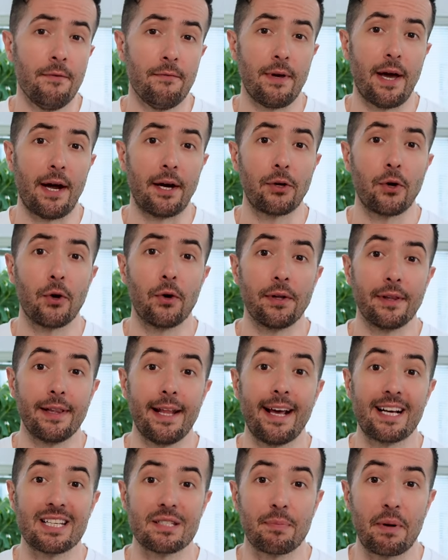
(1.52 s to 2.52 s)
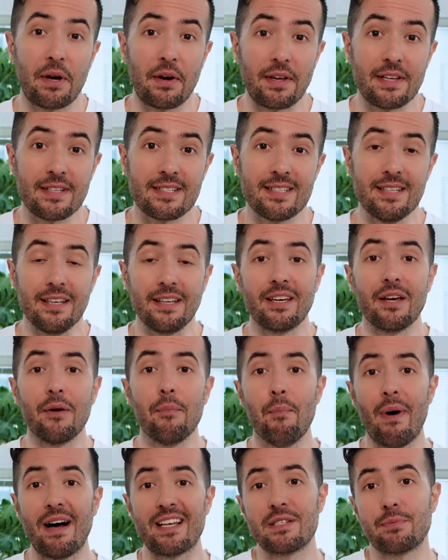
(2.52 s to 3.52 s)
We are currently experiencing
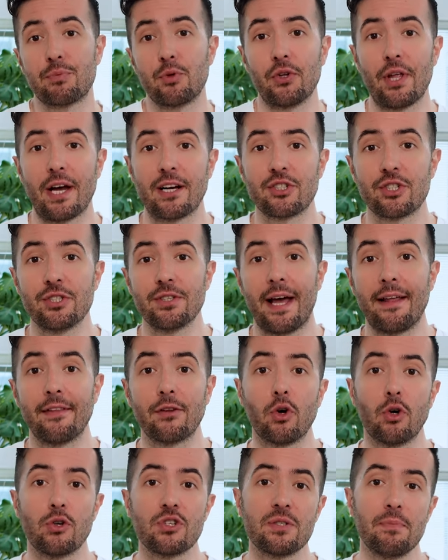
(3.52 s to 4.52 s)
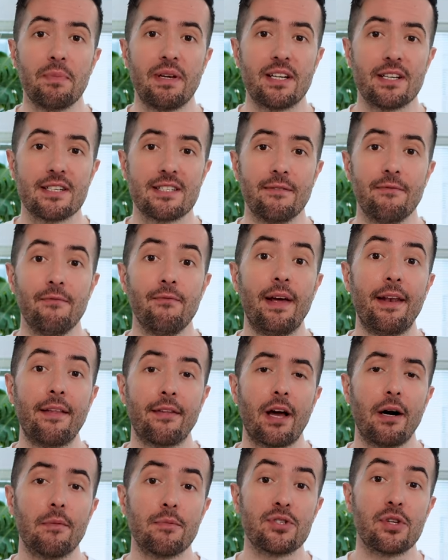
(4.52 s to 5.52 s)
mass production and consumerism when
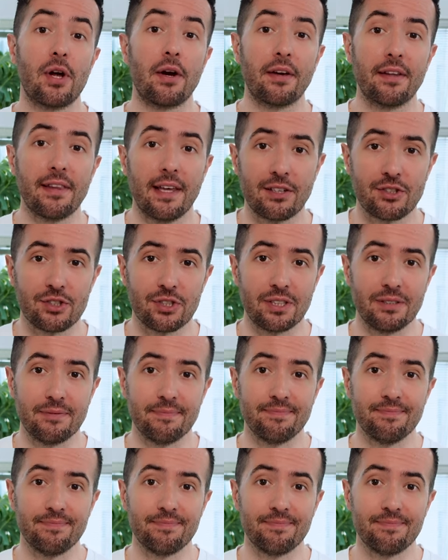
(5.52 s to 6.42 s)
it comes to architecture.